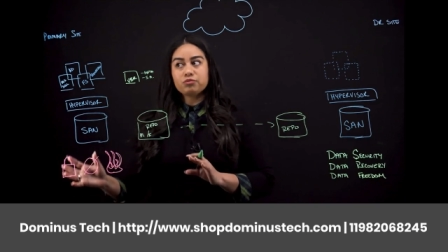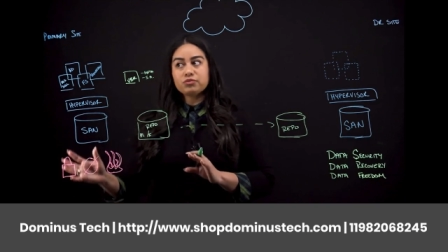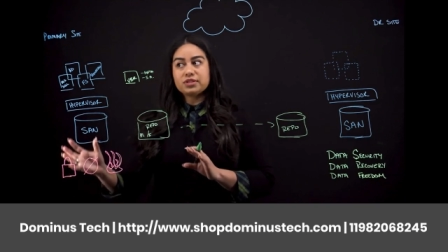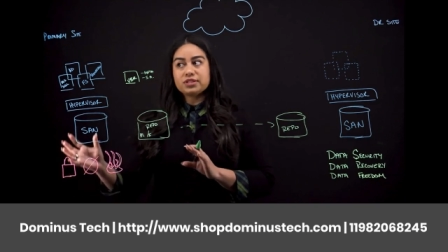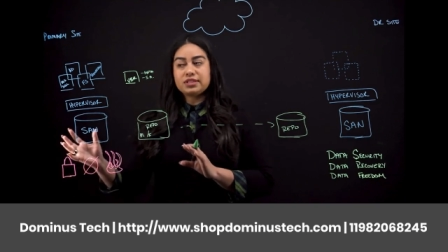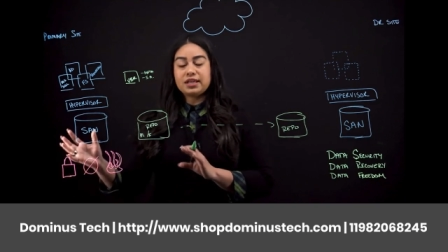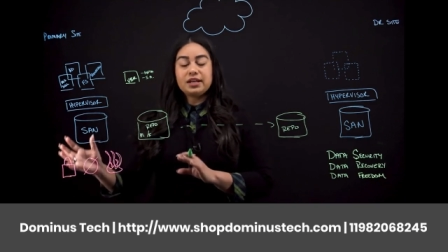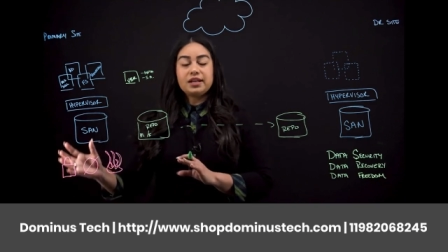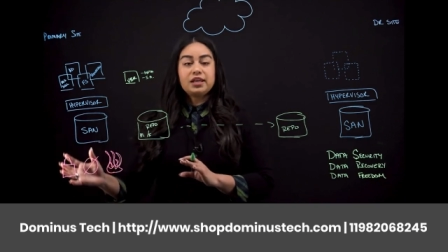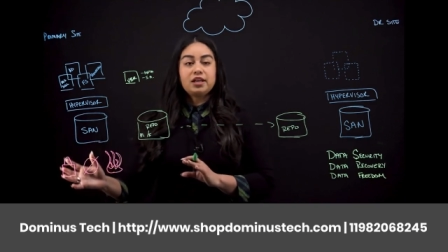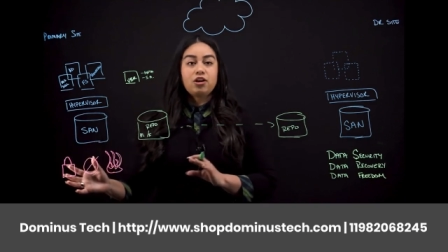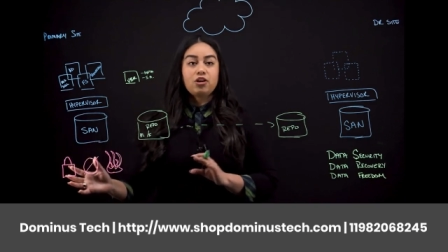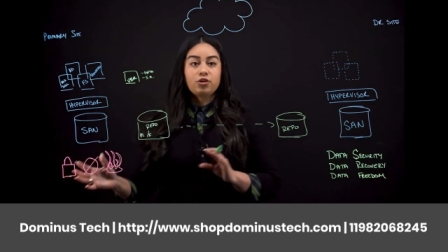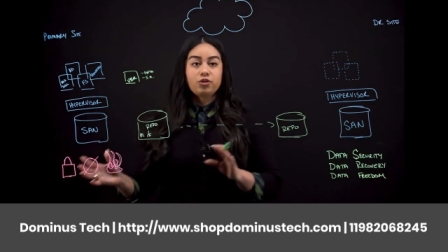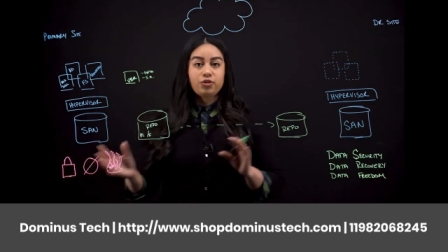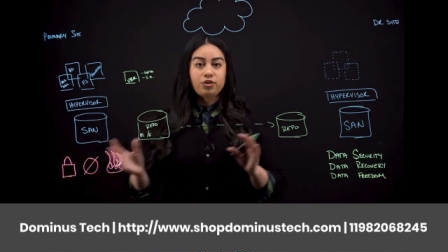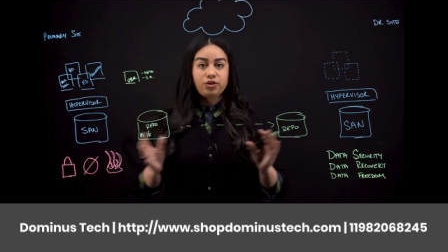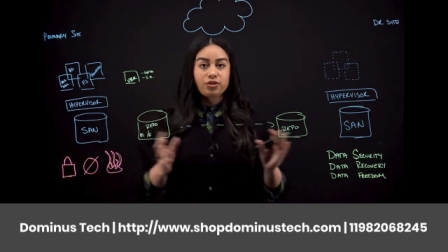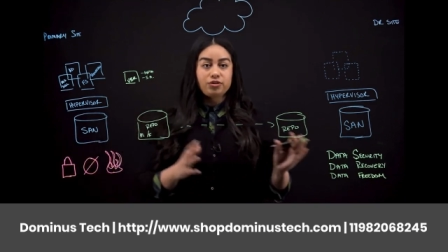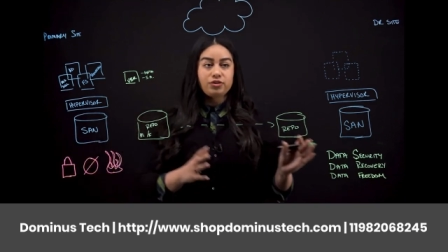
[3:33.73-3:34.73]
sending our
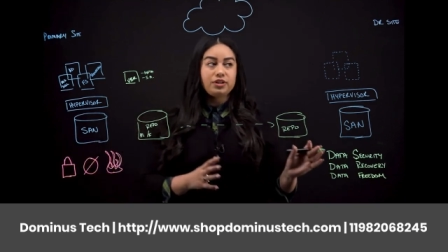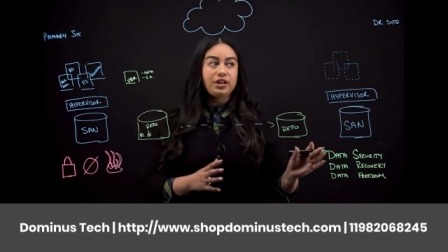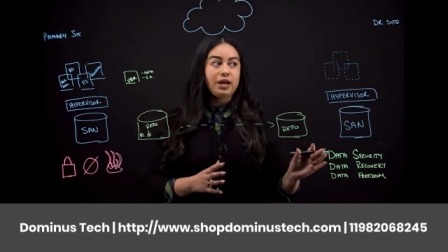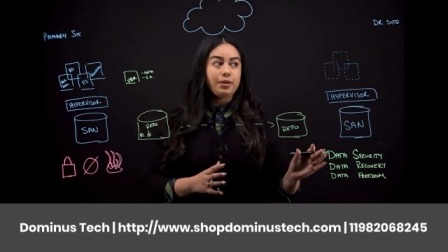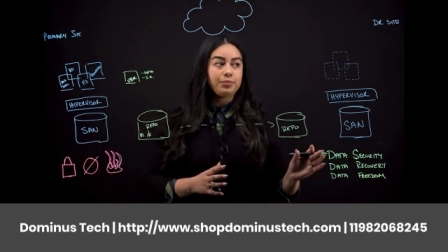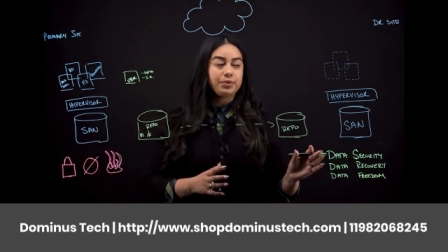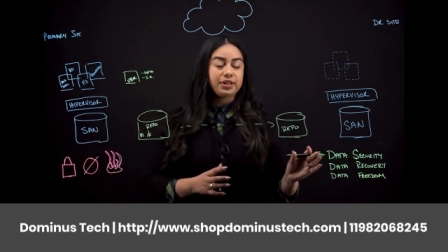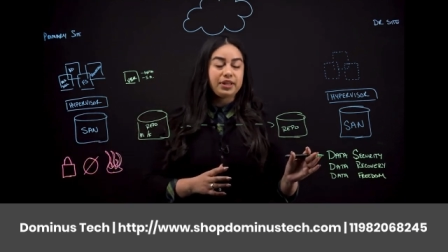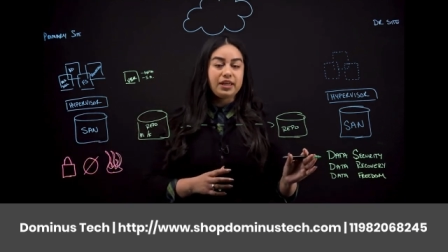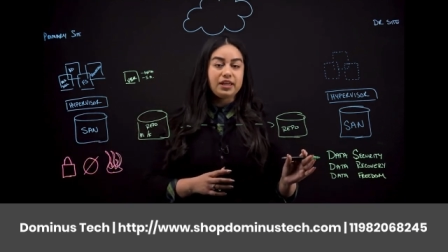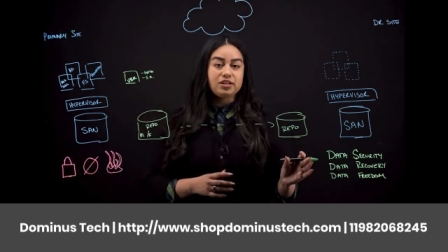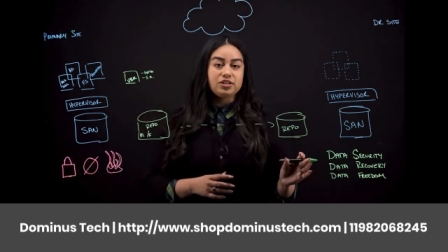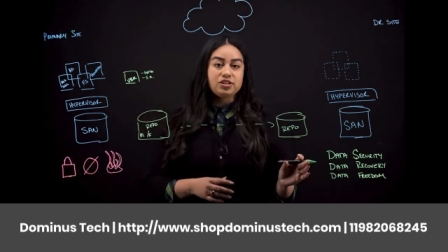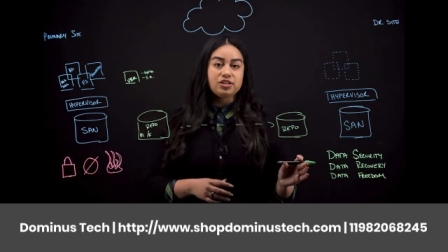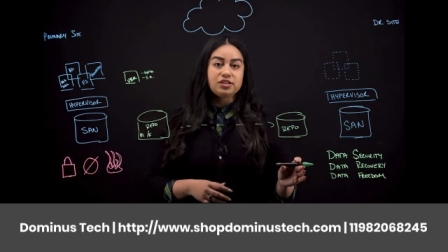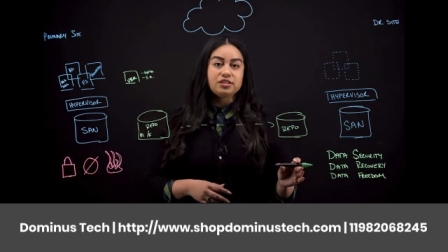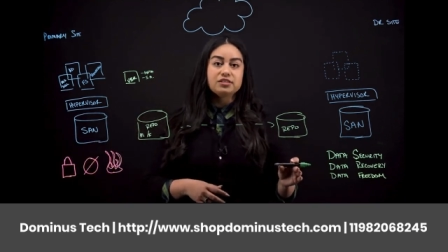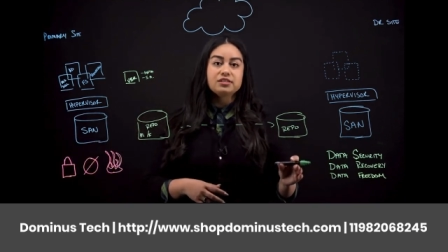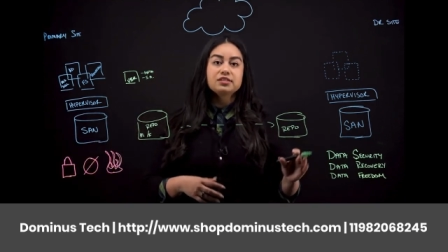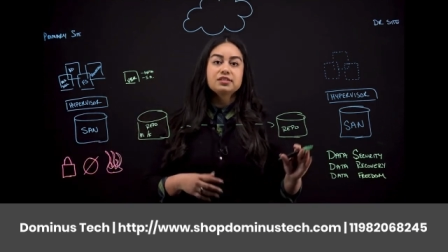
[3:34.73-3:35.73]
critical
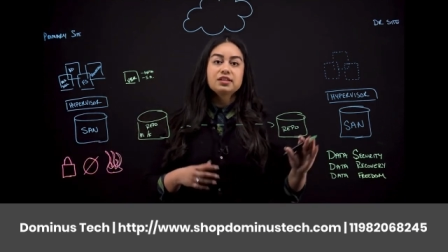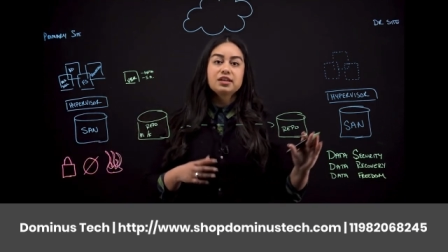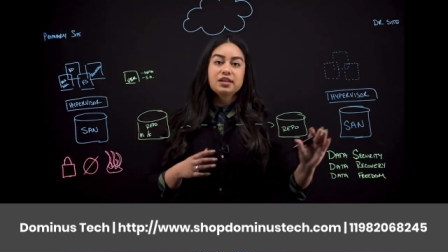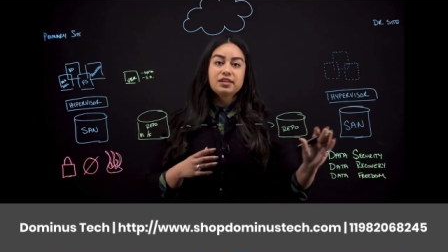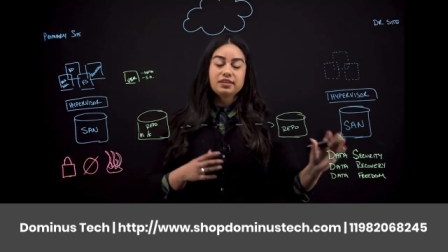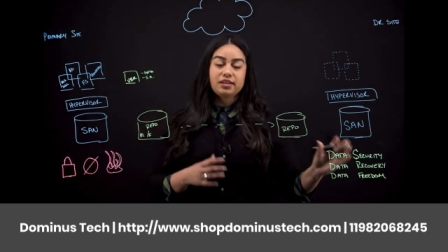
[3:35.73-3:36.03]
applications,